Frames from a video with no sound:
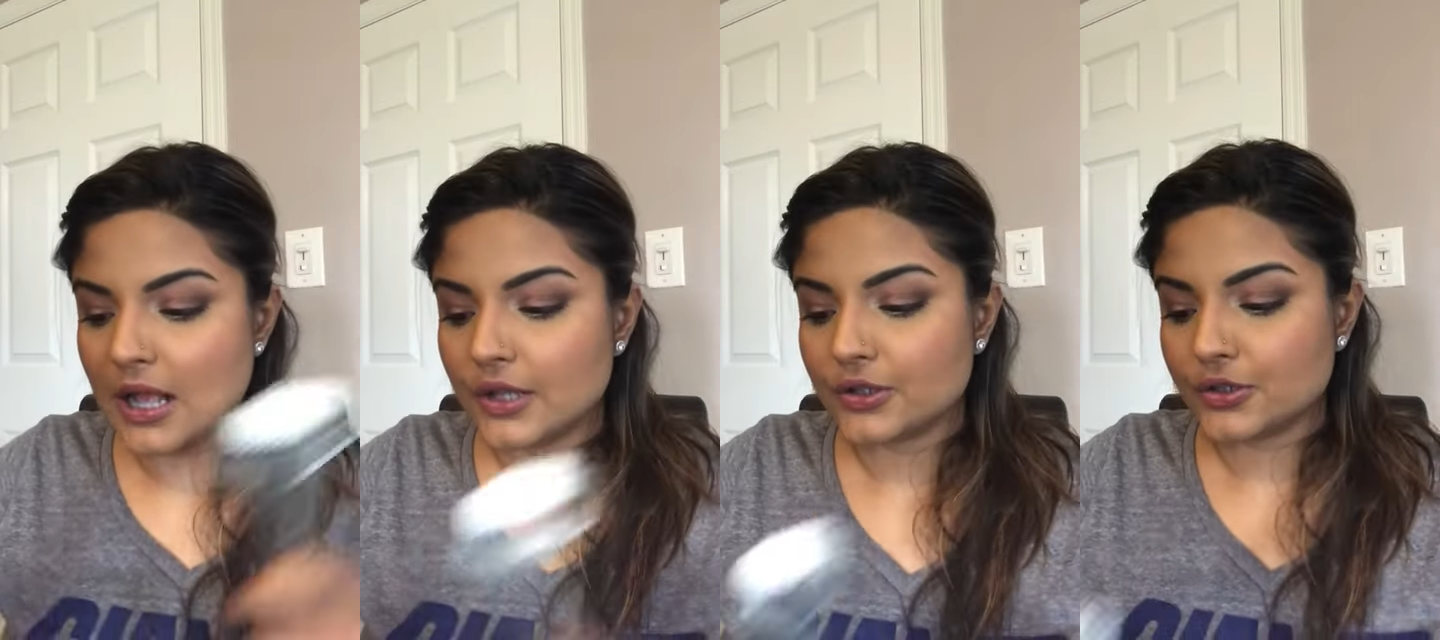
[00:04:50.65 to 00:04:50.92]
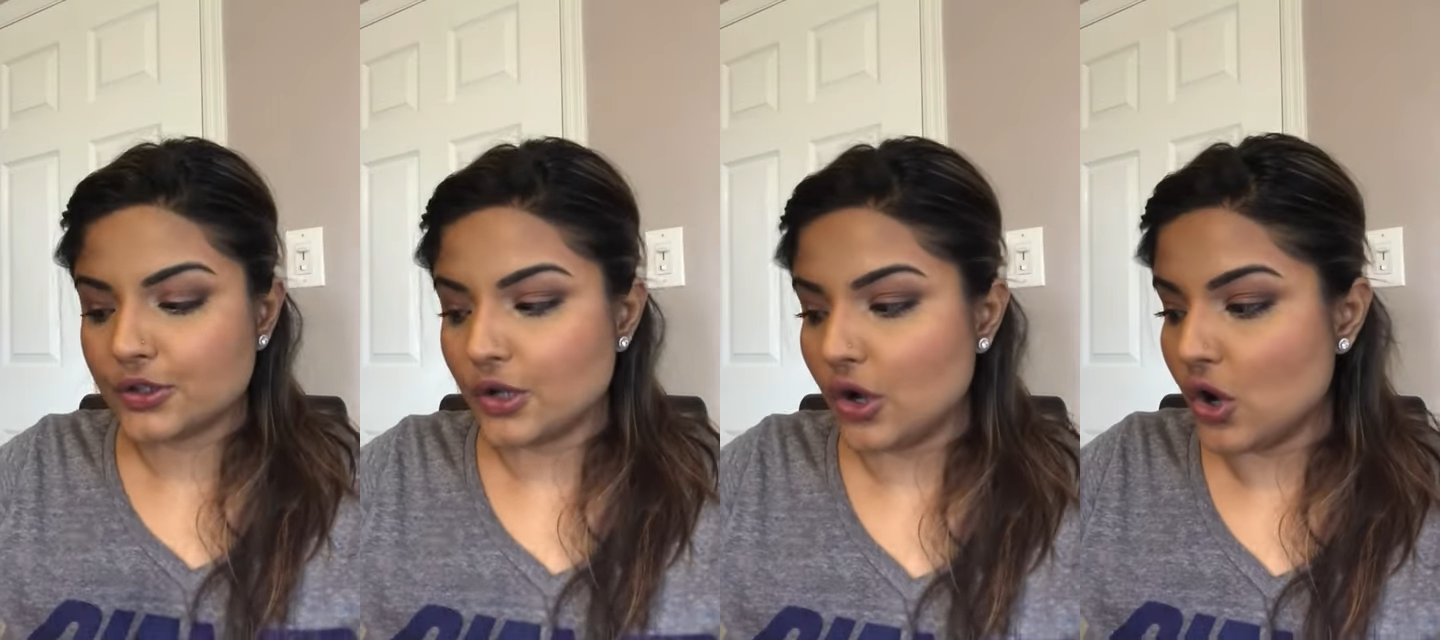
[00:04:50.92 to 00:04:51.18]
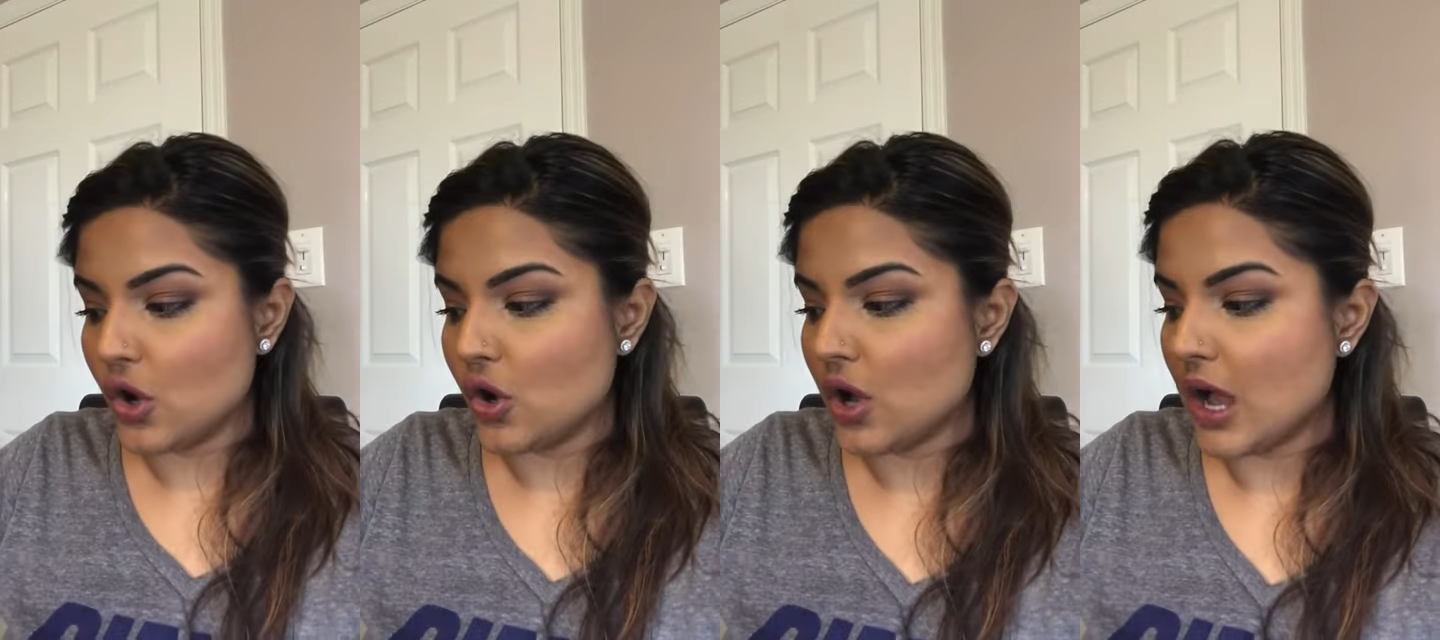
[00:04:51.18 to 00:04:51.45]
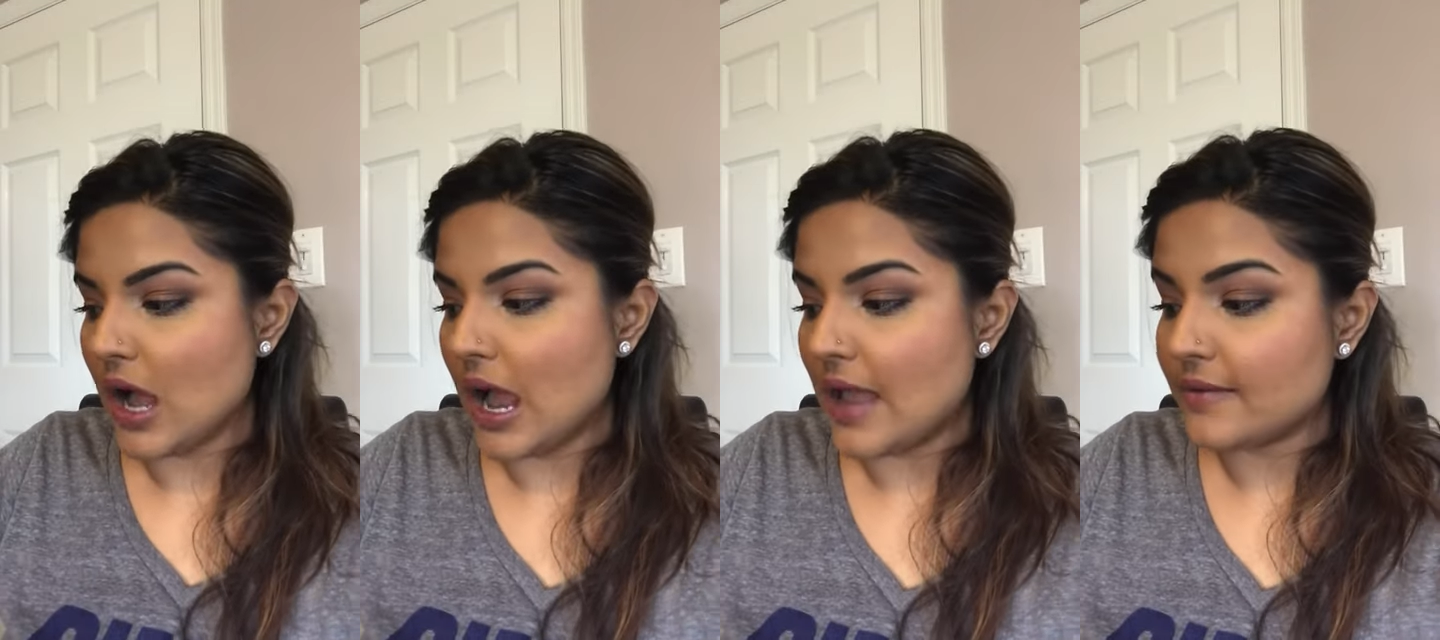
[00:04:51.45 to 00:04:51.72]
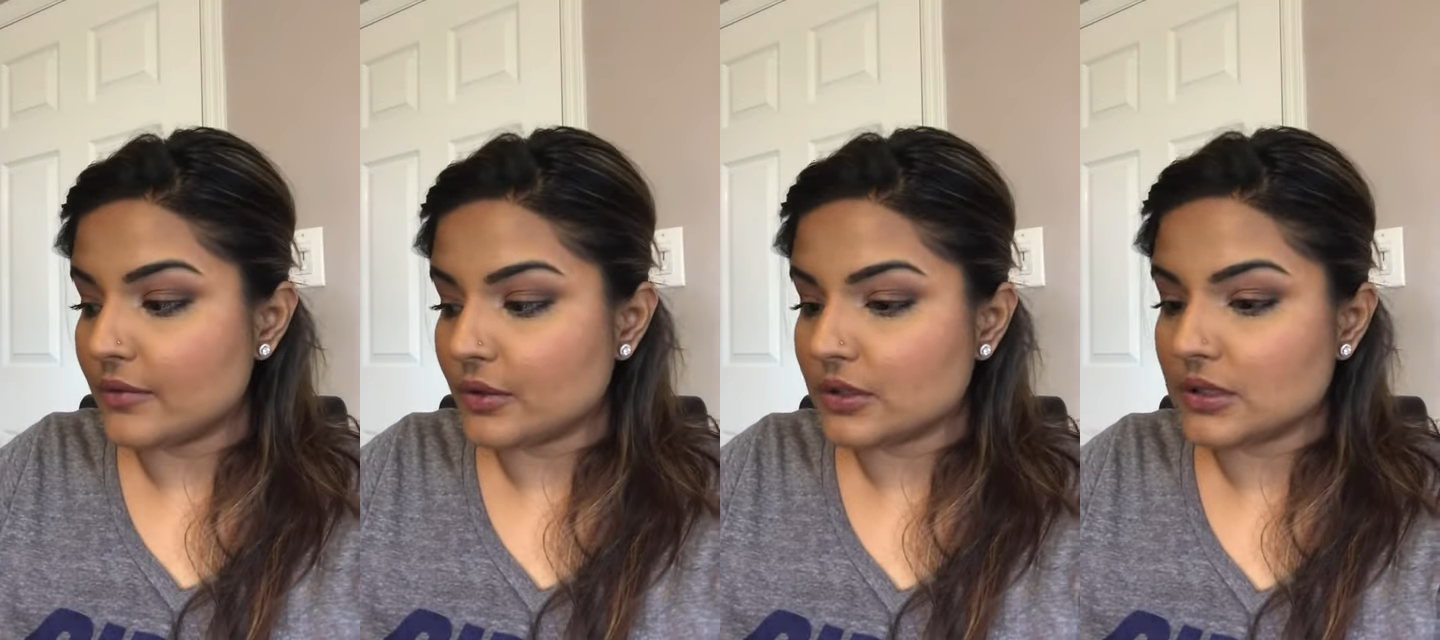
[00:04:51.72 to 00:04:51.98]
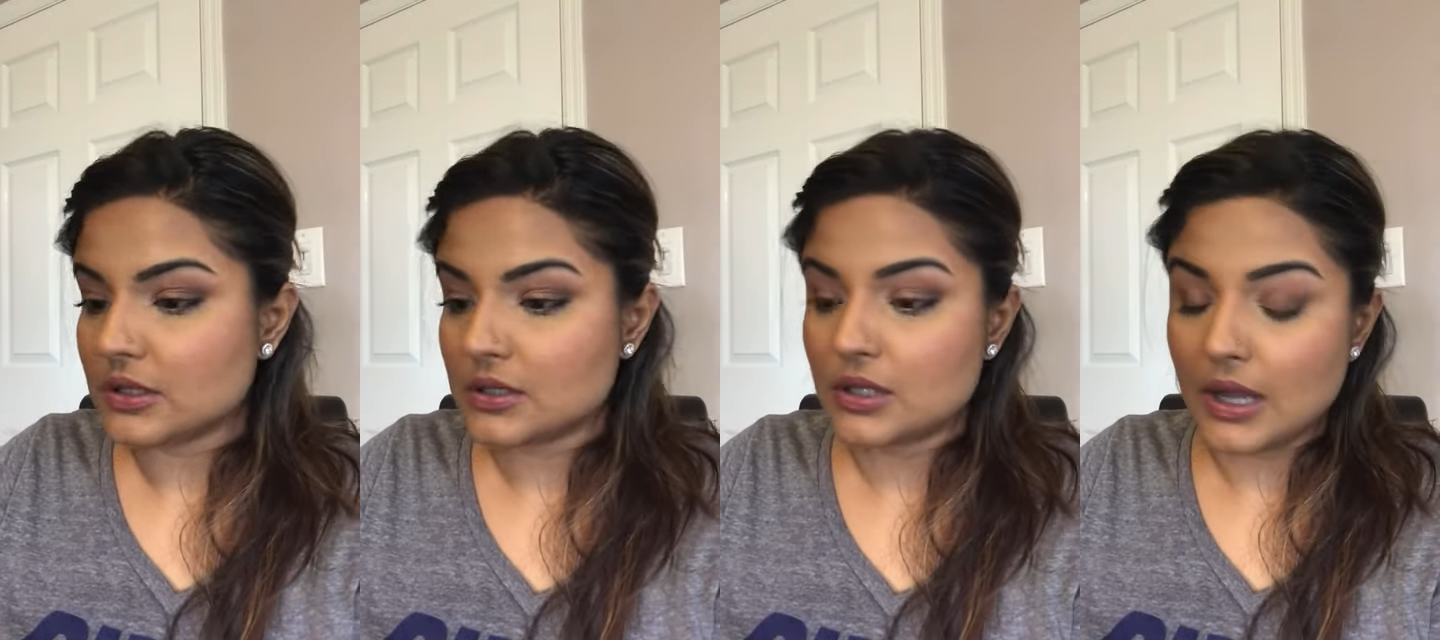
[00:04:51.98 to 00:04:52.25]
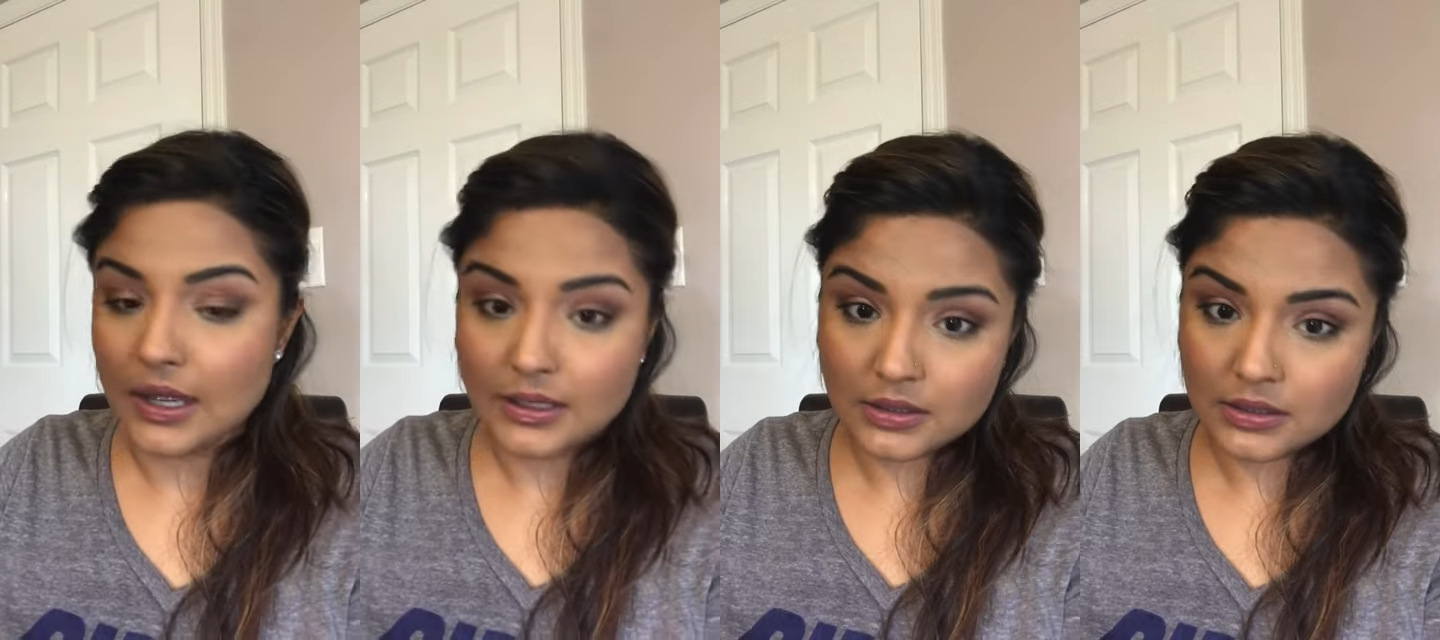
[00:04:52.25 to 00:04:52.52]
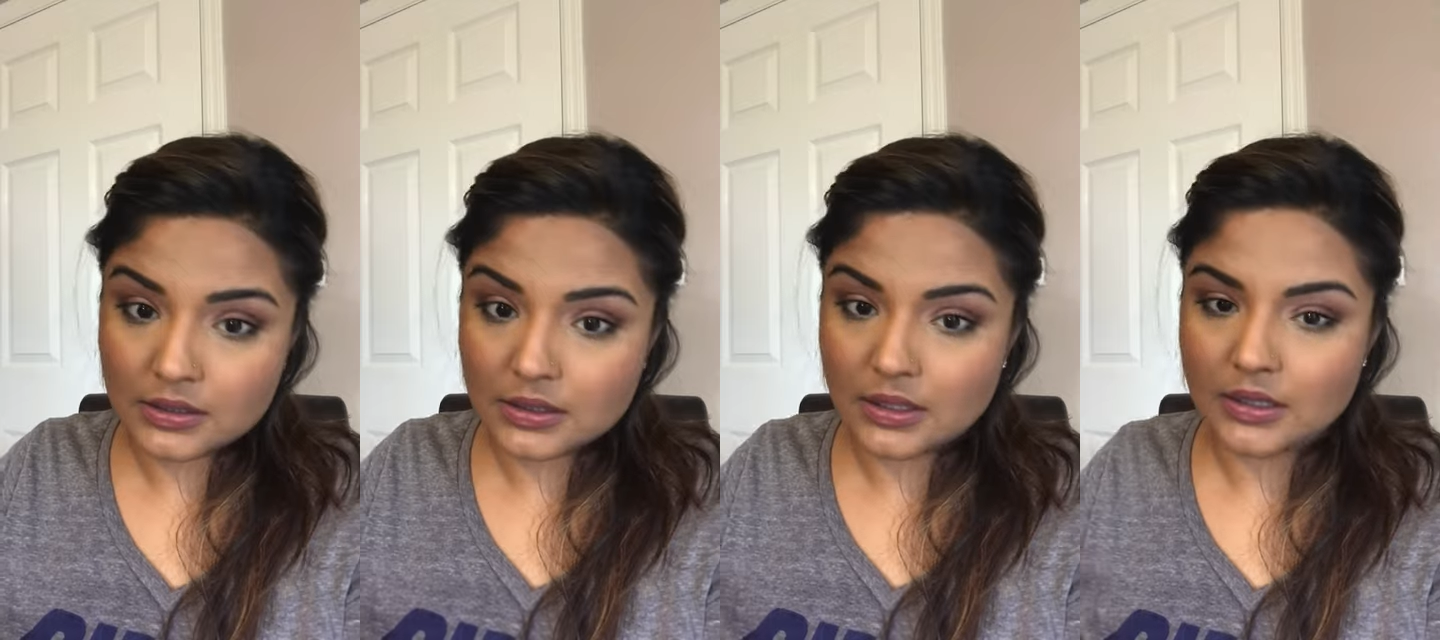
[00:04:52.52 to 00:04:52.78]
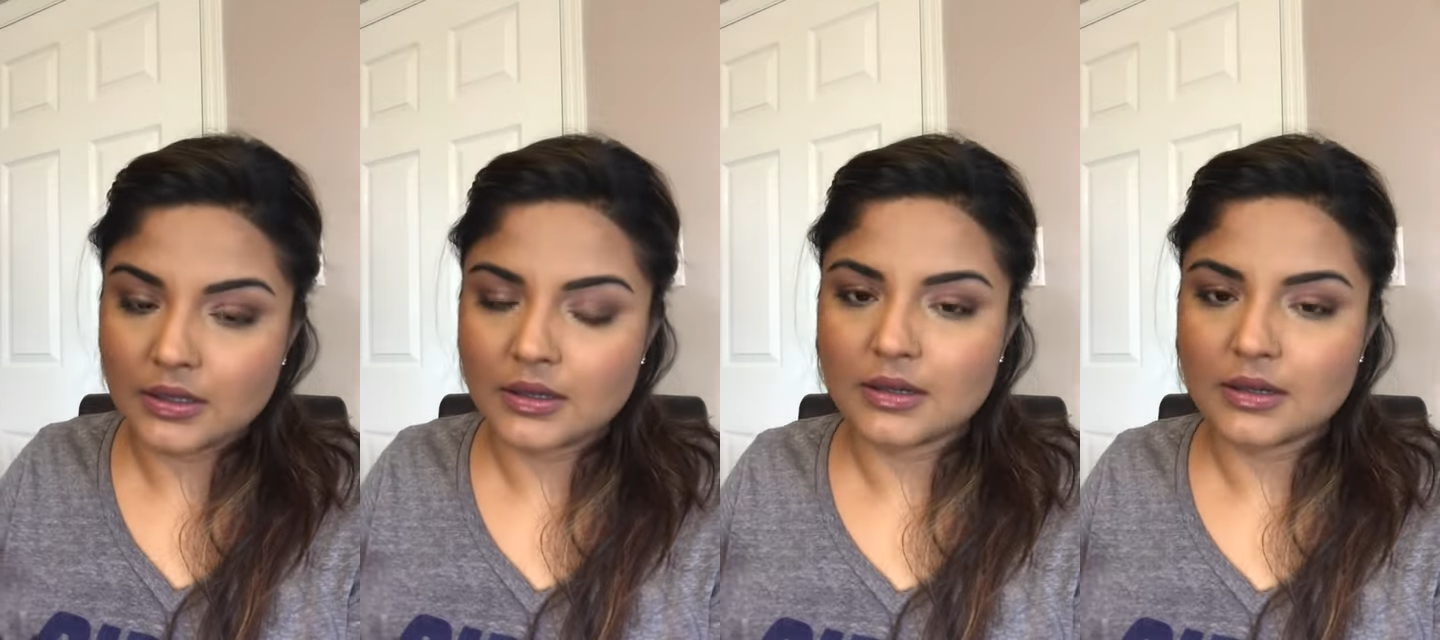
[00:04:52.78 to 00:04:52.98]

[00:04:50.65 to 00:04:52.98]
So I would suggest,